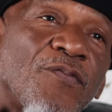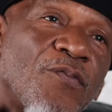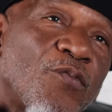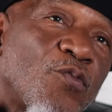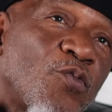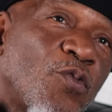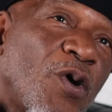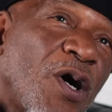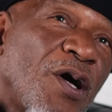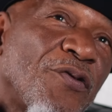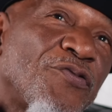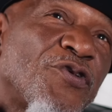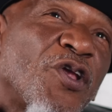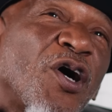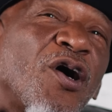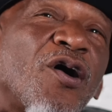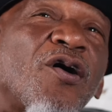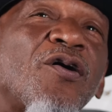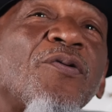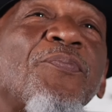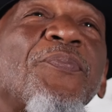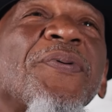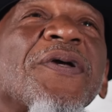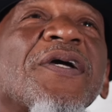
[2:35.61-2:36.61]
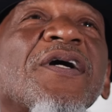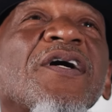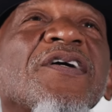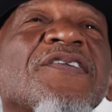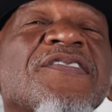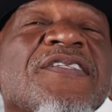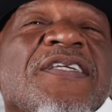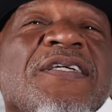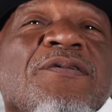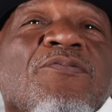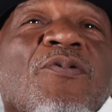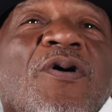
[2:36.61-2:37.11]
Well, no,
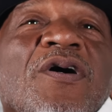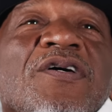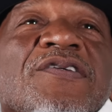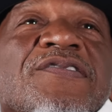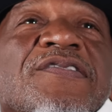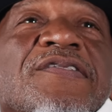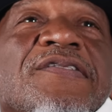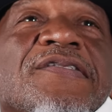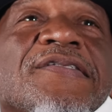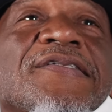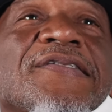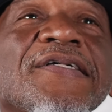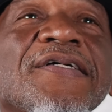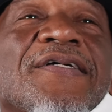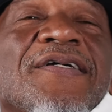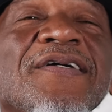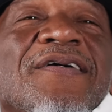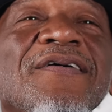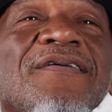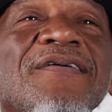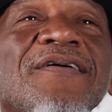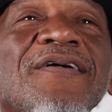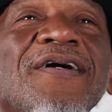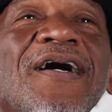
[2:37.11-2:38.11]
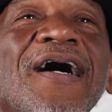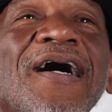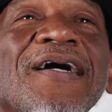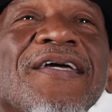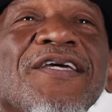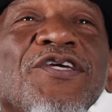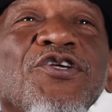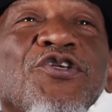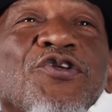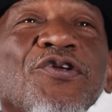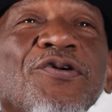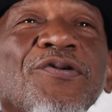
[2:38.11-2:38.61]
because he was,
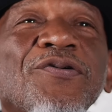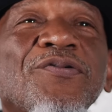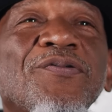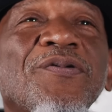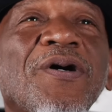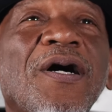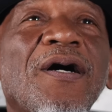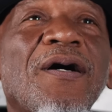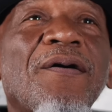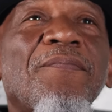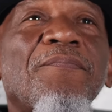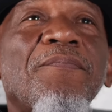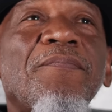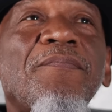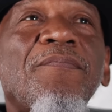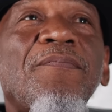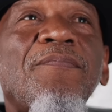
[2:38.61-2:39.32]
you know,